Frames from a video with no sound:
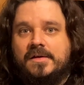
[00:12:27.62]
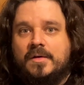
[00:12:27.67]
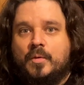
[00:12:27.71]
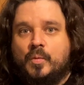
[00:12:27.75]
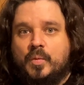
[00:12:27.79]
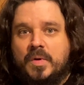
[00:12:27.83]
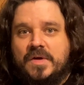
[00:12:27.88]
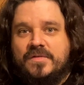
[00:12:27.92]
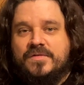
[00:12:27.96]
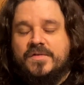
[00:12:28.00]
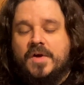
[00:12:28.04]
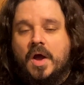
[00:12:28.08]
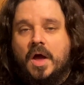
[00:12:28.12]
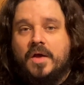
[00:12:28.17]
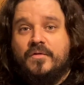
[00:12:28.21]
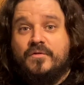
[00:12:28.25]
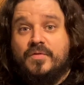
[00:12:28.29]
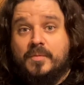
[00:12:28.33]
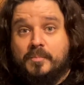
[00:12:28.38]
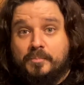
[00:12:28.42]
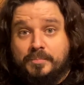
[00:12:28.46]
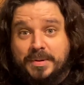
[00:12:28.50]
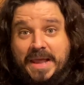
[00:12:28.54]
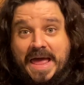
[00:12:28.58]
We've gone
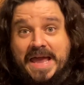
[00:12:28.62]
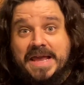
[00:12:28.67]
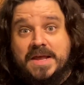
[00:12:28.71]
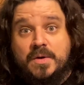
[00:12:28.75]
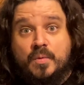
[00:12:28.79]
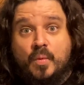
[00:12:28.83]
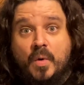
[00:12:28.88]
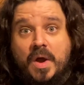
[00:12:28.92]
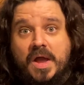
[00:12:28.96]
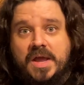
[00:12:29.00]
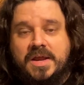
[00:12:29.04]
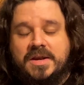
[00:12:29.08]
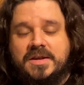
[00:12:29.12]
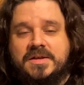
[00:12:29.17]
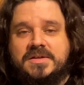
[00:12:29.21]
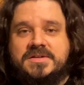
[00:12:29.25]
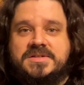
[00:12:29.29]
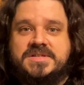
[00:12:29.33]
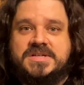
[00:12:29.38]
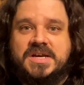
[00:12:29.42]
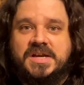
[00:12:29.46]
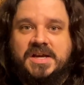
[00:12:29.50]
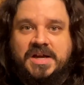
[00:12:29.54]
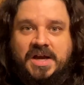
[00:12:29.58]
from black and white
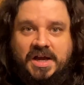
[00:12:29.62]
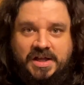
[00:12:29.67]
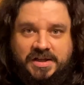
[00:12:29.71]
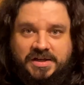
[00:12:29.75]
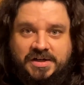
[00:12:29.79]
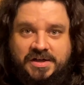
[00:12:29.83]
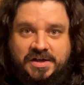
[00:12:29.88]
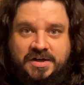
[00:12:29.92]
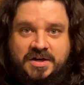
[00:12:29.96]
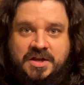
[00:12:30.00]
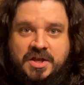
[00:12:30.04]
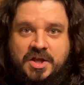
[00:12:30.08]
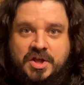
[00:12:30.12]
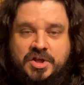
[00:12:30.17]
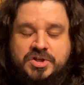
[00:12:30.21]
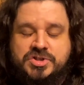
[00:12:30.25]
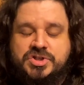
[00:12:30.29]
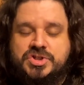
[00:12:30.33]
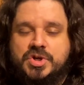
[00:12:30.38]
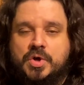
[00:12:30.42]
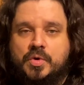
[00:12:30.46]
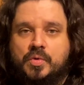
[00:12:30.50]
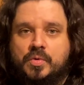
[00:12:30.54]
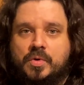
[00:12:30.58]
to color.
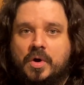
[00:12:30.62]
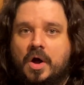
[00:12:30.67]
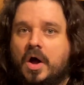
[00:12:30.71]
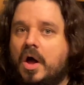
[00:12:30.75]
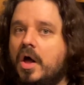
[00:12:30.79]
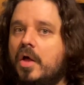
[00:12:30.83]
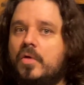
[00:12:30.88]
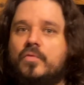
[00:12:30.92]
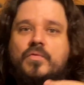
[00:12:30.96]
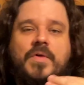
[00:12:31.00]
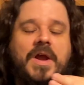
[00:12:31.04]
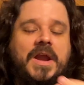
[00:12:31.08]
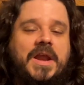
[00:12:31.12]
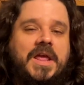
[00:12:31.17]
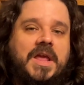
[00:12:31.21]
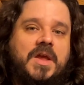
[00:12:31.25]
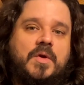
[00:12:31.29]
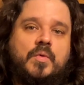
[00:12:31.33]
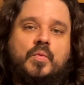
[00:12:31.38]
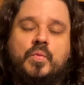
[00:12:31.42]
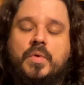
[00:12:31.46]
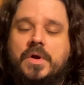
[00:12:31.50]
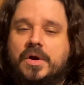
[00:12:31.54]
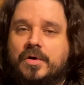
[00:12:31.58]
So
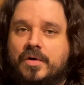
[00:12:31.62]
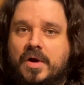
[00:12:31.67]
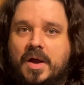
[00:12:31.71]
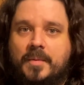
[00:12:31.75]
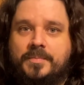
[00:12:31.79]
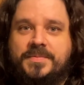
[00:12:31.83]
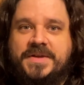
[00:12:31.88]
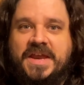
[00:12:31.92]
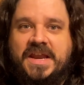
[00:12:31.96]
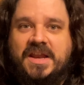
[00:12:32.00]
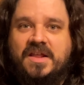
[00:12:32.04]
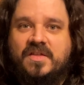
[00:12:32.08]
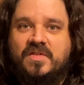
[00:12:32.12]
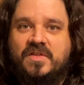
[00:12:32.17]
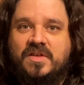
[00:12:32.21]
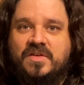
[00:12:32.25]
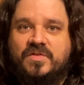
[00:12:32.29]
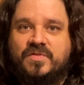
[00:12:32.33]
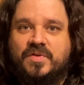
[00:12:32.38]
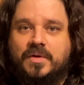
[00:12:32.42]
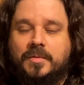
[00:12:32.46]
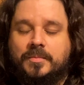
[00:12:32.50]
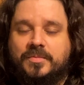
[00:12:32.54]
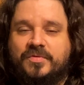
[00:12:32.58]
already we're updating
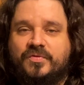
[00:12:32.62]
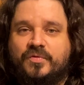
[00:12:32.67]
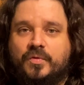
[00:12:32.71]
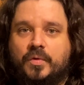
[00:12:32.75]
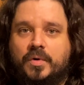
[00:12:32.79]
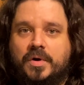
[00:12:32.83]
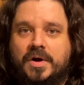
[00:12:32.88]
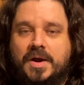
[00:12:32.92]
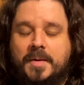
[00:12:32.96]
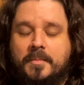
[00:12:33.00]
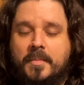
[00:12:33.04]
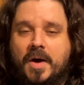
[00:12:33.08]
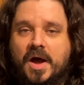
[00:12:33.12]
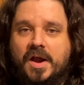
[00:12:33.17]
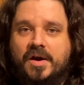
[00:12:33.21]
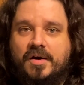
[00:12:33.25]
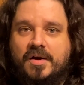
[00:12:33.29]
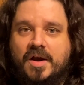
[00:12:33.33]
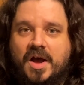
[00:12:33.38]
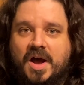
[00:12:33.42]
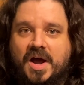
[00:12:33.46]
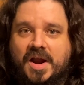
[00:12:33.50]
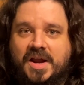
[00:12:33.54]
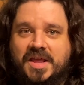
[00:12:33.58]
these films for a
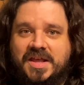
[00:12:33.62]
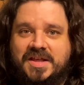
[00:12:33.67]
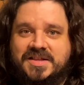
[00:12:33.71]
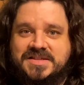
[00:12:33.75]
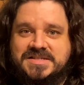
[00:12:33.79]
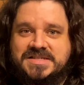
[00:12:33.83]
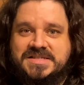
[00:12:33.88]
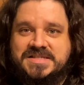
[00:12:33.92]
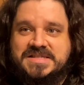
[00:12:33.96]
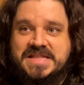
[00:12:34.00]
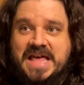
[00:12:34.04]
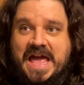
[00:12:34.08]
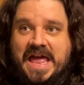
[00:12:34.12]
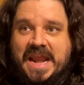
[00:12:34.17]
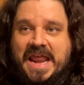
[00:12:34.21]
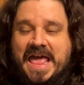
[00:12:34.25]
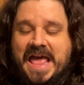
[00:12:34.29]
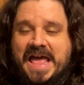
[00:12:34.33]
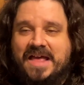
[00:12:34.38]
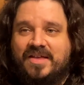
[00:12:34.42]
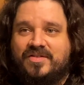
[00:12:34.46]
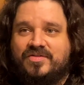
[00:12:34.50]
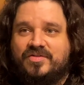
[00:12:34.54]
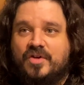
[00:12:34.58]
modern audience that
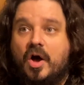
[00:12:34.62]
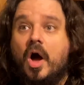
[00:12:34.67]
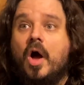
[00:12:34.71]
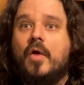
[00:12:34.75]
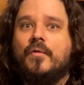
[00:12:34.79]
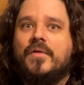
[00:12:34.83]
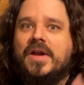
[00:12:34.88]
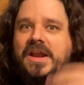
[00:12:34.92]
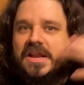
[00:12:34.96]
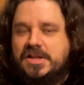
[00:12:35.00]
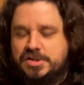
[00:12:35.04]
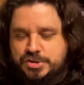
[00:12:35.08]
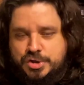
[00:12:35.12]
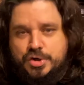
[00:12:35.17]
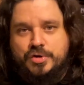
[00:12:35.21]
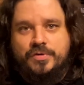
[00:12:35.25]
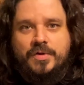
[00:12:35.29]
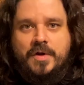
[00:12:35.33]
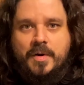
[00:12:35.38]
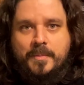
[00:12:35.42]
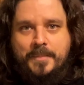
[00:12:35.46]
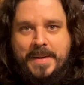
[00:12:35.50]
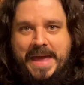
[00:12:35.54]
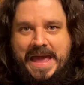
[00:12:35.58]
has already turned
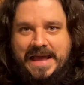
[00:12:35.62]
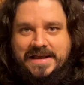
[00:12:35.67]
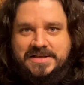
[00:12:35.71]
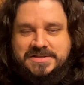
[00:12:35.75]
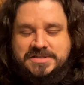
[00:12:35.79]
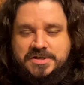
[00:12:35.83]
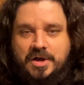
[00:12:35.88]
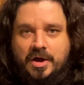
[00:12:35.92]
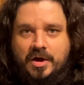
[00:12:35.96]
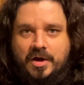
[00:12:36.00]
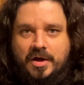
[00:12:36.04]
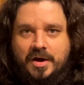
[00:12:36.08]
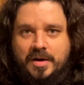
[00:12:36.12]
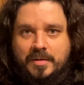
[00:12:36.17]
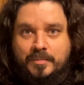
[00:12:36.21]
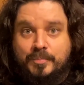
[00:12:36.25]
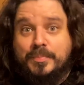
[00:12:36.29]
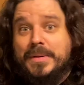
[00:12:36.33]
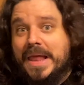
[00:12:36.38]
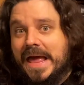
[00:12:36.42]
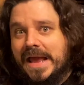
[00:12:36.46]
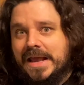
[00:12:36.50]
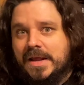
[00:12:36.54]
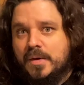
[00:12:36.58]
their backs on
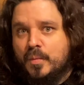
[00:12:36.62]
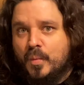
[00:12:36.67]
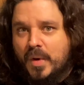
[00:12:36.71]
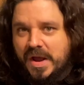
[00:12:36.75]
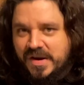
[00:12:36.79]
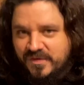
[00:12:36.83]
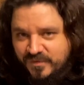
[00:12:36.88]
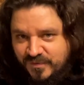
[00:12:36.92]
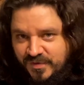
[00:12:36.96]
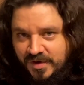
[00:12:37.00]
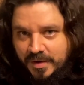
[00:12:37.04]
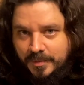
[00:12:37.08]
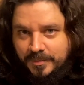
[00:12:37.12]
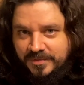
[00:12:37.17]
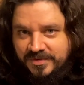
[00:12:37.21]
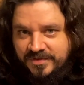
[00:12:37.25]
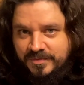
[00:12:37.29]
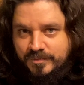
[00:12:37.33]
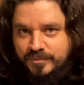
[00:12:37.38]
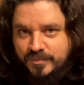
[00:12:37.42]
black and white films,